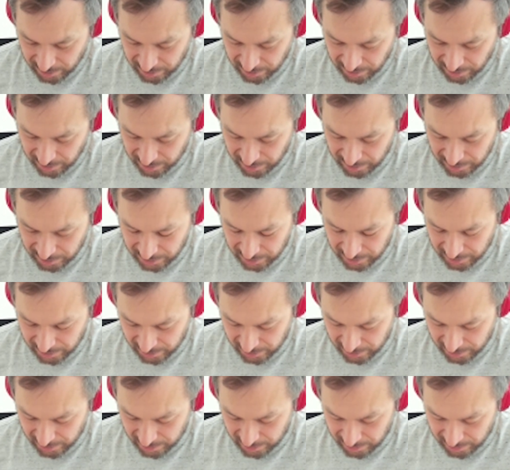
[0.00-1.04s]

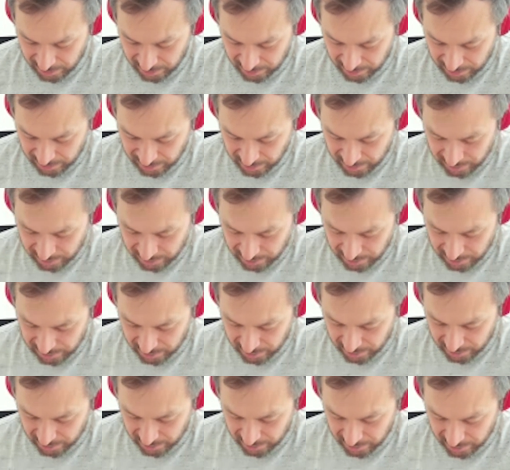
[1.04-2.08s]

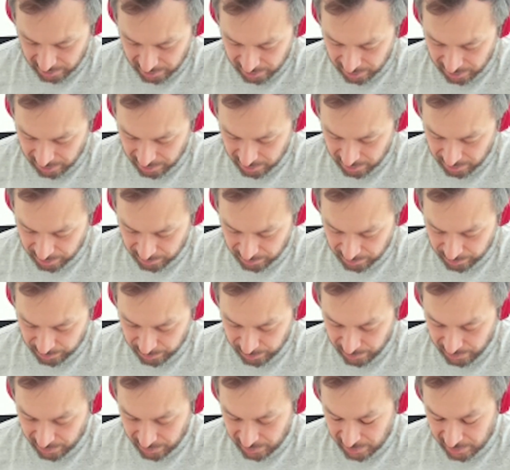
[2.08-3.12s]

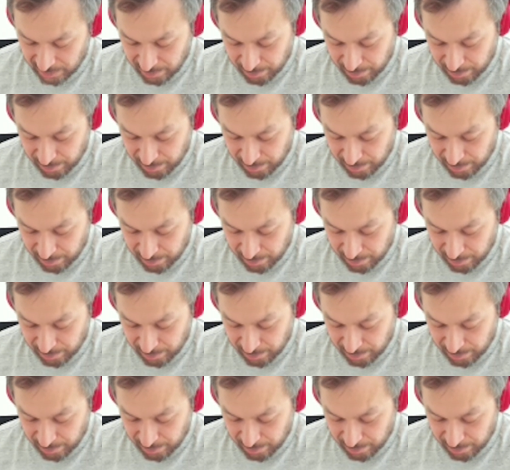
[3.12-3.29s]
[no speech]